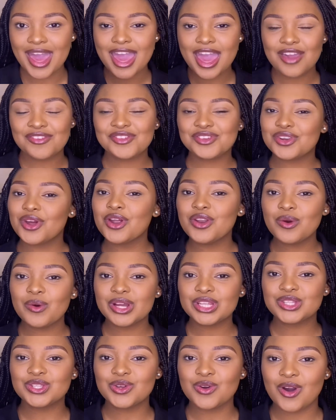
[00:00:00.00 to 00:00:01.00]
If you don't know
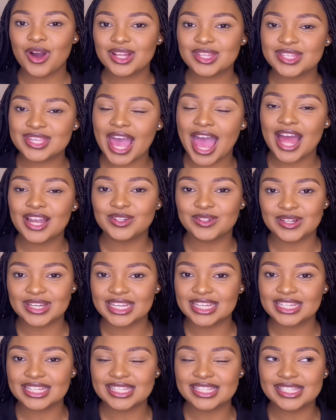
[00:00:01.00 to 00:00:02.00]
what Too Hot to Handle
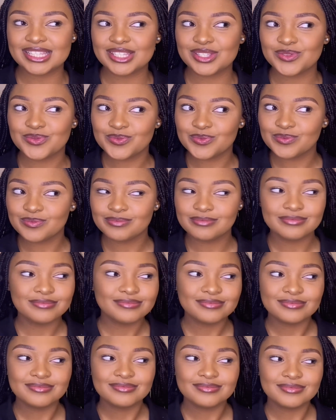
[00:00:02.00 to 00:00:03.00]
is,
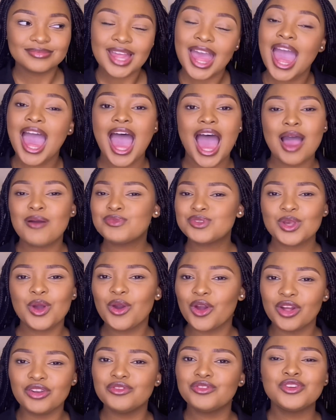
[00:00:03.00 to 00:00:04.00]
I'm so
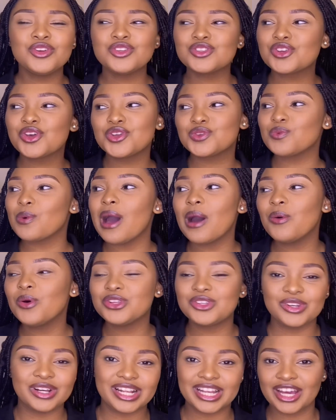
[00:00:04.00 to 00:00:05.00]
confused because why
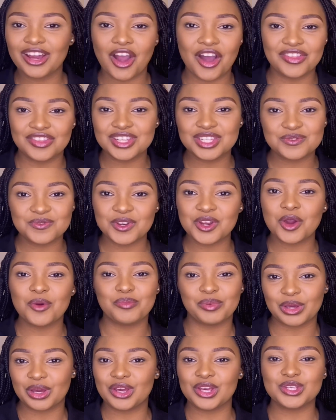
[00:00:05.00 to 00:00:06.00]
would you click on this video?
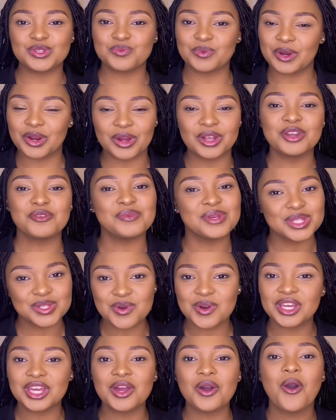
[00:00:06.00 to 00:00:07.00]
Because we're going to be
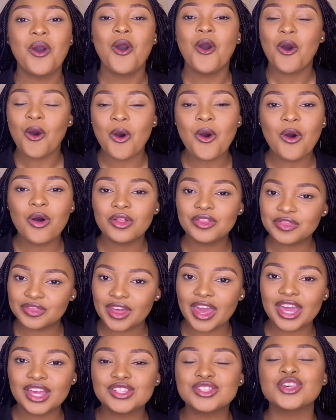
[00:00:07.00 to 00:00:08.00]
talking all
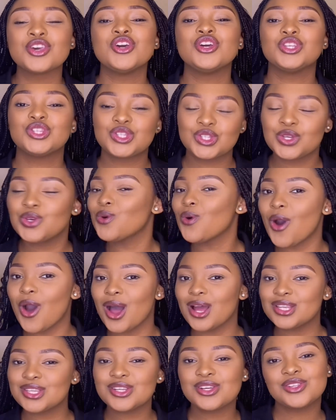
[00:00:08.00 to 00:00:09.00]
things Too
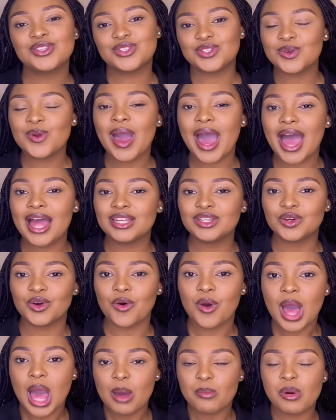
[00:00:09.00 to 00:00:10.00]
Hot to Handle.